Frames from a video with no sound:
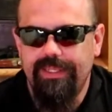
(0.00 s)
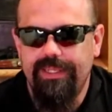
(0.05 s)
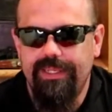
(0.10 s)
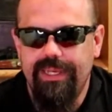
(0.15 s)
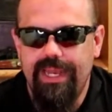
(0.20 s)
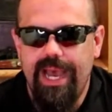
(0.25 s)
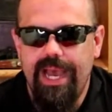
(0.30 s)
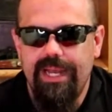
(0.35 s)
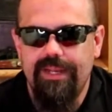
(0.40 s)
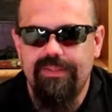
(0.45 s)

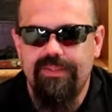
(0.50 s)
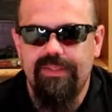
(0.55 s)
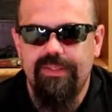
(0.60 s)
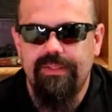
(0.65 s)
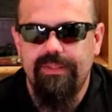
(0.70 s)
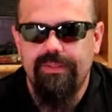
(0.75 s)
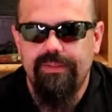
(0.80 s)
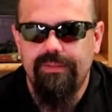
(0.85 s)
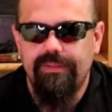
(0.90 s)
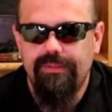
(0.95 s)
not,
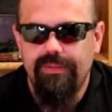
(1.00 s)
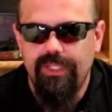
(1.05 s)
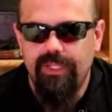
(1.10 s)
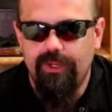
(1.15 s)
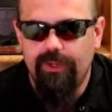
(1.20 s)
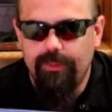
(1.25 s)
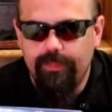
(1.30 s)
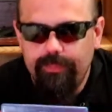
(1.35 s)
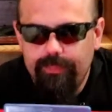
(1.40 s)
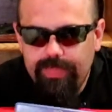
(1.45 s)
you
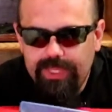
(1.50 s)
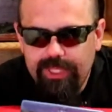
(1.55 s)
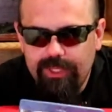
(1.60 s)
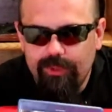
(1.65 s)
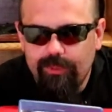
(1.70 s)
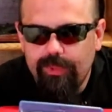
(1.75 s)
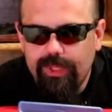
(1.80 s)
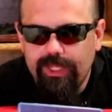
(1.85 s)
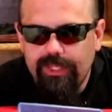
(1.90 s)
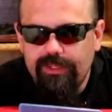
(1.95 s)
know,
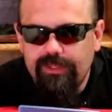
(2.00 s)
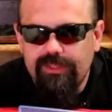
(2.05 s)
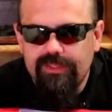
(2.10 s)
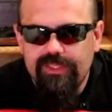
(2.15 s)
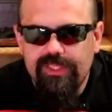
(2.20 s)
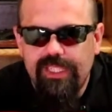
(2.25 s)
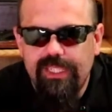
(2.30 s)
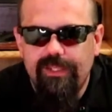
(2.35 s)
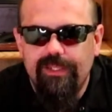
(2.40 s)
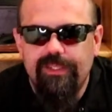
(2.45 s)
Peter
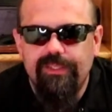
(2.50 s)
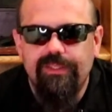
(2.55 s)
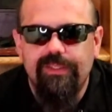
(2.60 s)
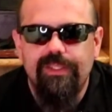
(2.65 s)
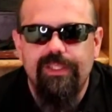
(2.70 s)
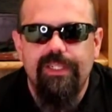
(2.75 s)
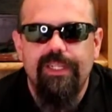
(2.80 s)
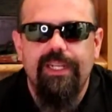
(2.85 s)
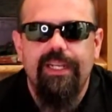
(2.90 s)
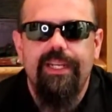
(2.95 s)
Weller's
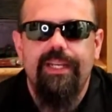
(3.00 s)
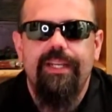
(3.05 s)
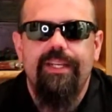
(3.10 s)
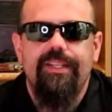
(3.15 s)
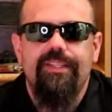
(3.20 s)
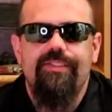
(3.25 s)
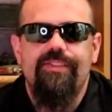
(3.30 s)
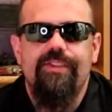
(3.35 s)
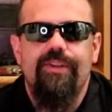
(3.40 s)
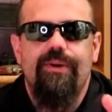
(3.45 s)
character.
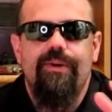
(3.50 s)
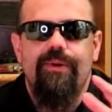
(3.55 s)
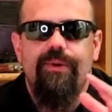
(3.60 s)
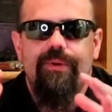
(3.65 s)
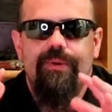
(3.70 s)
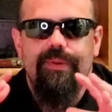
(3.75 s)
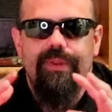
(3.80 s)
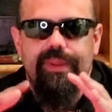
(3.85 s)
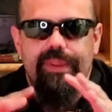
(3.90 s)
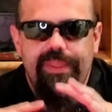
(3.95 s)

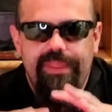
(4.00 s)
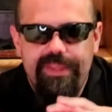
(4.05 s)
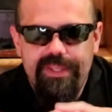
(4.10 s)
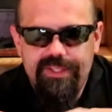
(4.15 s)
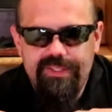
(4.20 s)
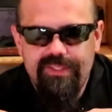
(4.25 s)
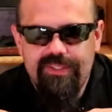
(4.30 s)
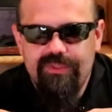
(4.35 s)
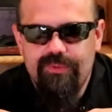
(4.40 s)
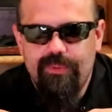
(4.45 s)
So
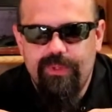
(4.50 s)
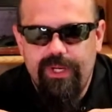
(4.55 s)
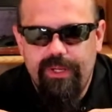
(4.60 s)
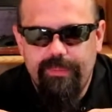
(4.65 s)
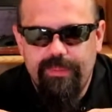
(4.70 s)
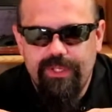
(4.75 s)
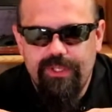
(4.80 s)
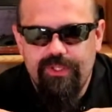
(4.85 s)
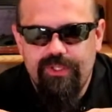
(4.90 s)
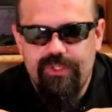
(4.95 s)
this is what
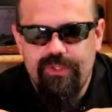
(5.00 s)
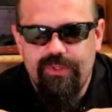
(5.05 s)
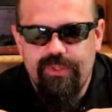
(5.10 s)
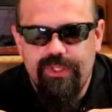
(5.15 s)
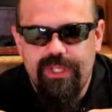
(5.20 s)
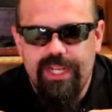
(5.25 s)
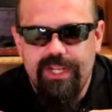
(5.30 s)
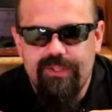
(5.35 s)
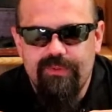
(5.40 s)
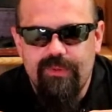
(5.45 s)
I'm going to show
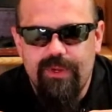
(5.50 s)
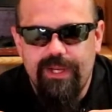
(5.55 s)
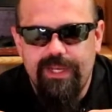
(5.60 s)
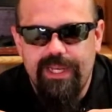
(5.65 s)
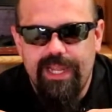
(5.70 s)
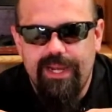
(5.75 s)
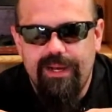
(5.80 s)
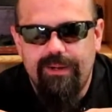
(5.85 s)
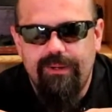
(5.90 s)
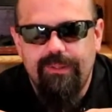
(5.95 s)
you guys right
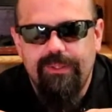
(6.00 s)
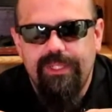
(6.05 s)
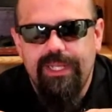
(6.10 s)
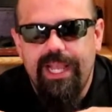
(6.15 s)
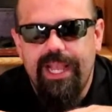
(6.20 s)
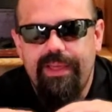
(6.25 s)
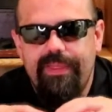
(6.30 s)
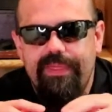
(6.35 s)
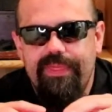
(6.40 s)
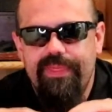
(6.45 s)
now.
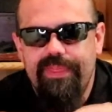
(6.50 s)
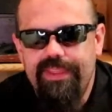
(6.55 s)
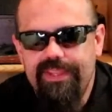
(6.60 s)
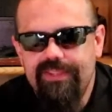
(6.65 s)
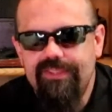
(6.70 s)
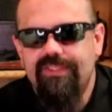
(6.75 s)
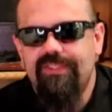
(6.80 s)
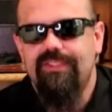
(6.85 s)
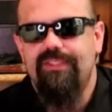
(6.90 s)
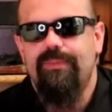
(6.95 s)
And
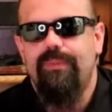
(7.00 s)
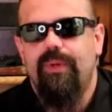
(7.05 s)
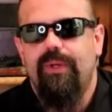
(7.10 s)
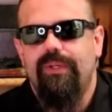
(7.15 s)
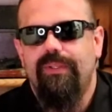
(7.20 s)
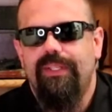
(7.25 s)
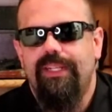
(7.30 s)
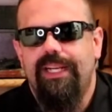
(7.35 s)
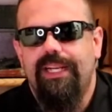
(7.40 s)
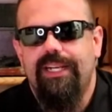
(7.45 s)
this is the
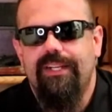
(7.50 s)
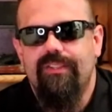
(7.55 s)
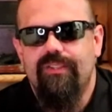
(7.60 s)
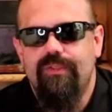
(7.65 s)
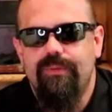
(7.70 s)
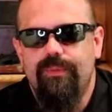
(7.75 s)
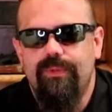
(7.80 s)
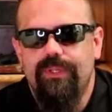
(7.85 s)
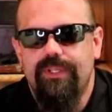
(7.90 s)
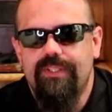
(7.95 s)
part that I got
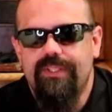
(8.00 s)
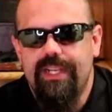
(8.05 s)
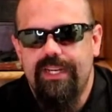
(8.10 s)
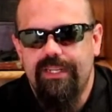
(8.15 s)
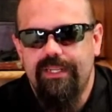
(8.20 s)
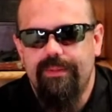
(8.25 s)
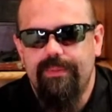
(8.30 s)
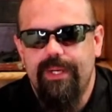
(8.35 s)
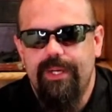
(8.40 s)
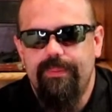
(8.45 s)
super
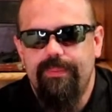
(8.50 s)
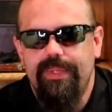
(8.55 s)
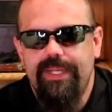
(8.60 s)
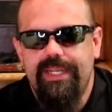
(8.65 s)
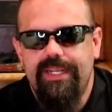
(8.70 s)
excited about